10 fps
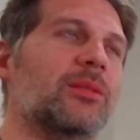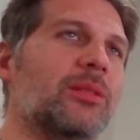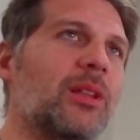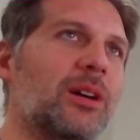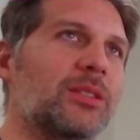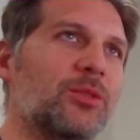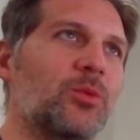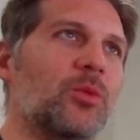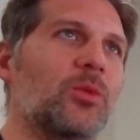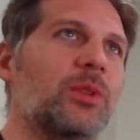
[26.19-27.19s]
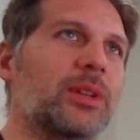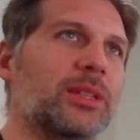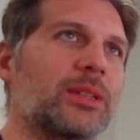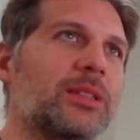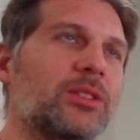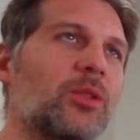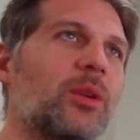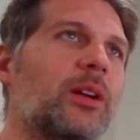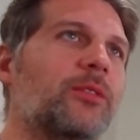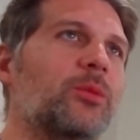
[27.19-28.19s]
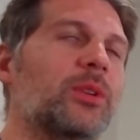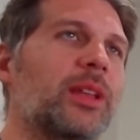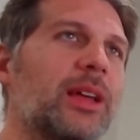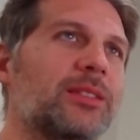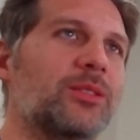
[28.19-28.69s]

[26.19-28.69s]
law school, and so everyone has